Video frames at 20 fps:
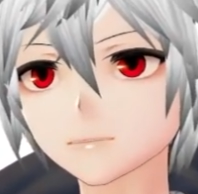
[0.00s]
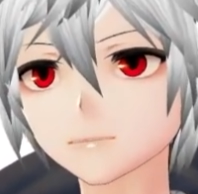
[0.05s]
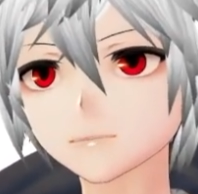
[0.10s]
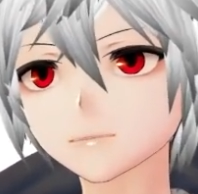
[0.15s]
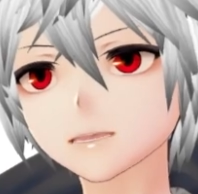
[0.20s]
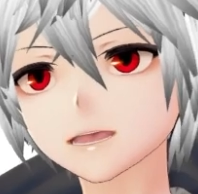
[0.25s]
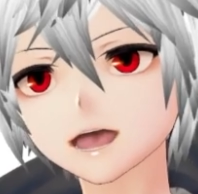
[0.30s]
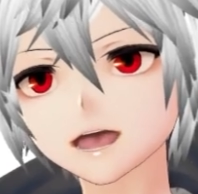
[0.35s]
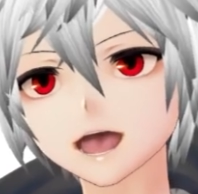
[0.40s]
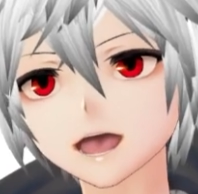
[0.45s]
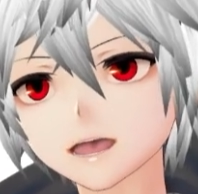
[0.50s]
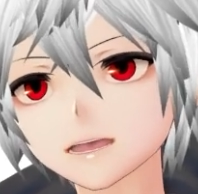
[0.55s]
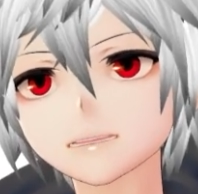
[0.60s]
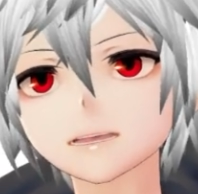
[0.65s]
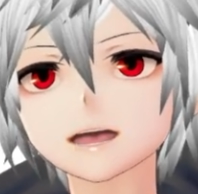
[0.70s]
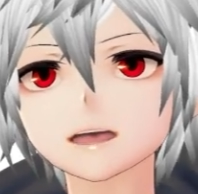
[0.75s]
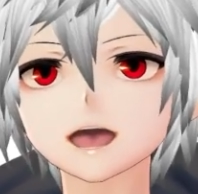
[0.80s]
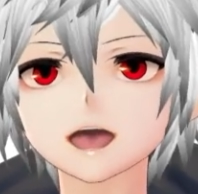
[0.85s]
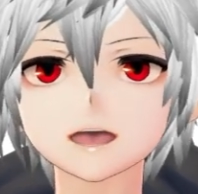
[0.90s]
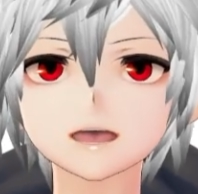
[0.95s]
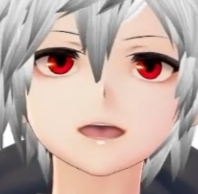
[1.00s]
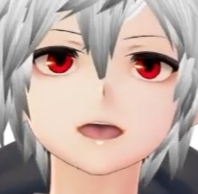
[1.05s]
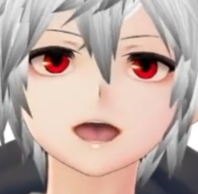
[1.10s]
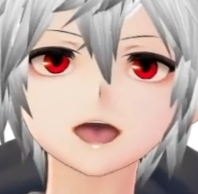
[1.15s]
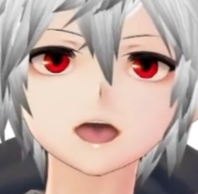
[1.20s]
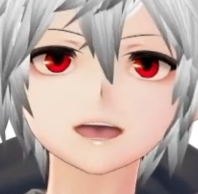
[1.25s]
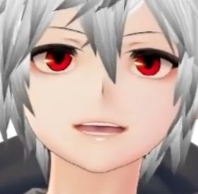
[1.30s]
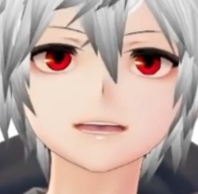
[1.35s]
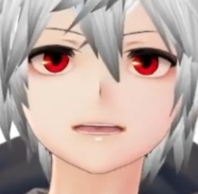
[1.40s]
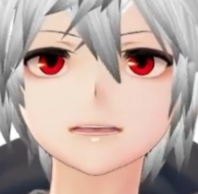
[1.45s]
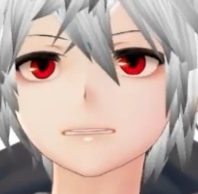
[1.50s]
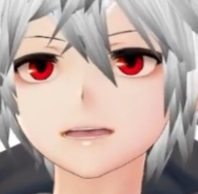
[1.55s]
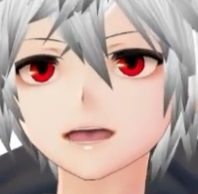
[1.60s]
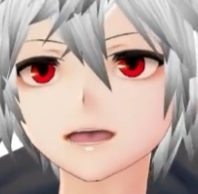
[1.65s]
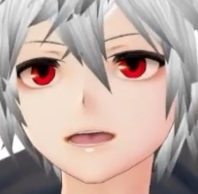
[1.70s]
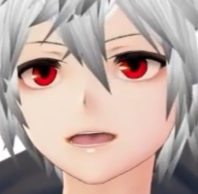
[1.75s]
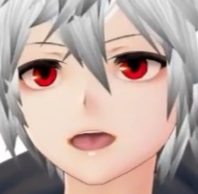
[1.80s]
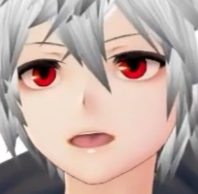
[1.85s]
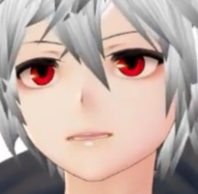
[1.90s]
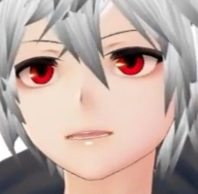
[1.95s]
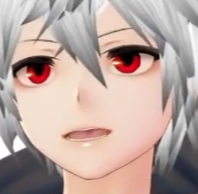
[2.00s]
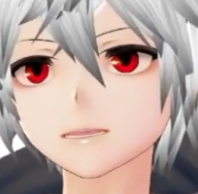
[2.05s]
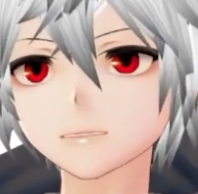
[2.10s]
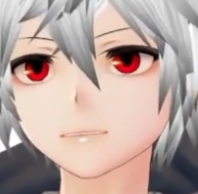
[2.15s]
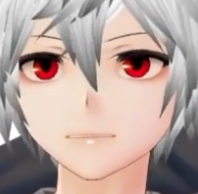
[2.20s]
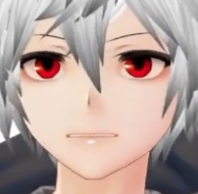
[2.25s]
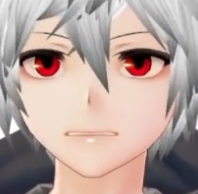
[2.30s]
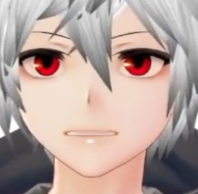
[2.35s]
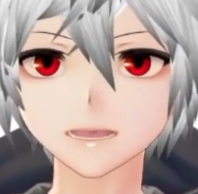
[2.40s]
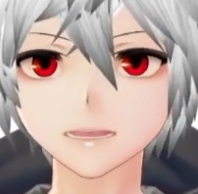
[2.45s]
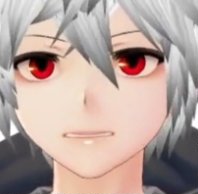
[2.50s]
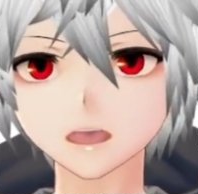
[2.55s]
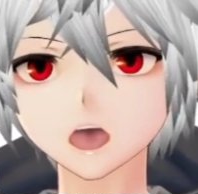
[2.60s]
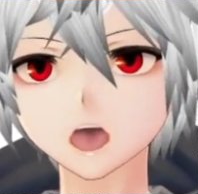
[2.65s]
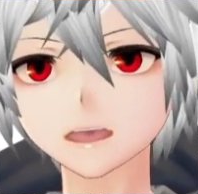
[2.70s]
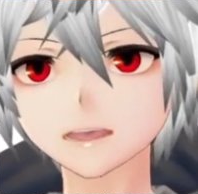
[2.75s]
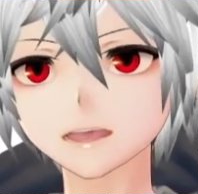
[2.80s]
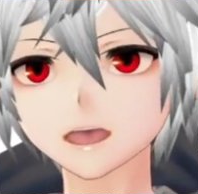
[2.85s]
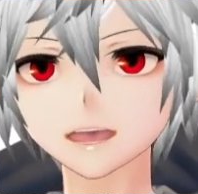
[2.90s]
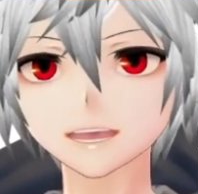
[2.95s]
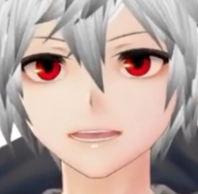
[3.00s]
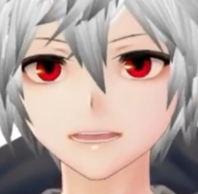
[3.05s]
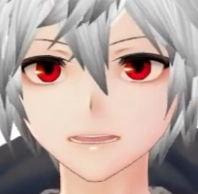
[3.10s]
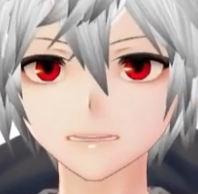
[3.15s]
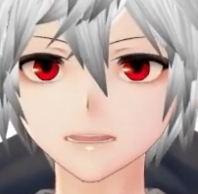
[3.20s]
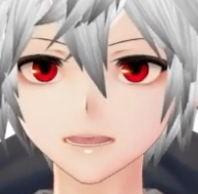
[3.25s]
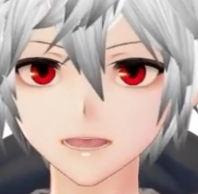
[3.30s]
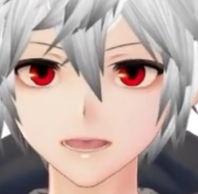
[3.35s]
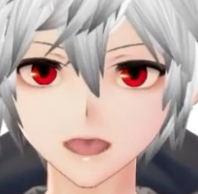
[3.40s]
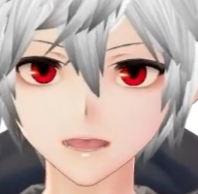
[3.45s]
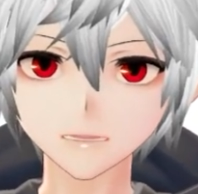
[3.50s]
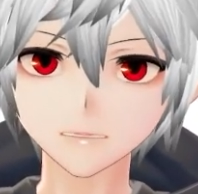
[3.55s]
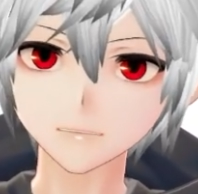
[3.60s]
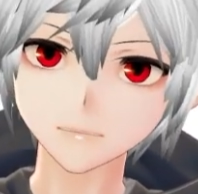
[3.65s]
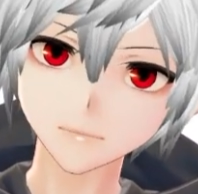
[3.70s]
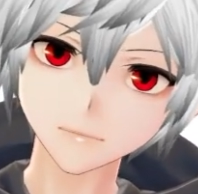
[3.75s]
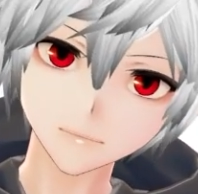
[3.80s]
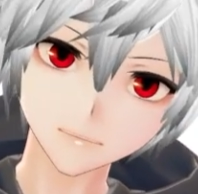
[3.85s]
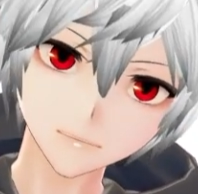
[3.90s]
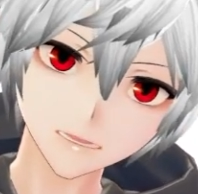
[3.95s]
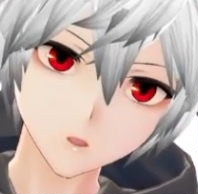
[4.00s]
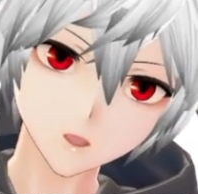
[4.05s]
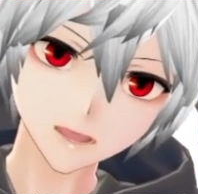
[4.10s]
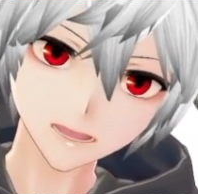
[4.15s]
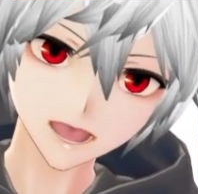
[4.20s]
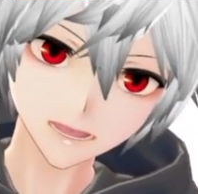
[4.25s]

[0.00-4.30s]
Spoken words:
How do I describe it? The battle screen, right? It's on the battle screen. You can just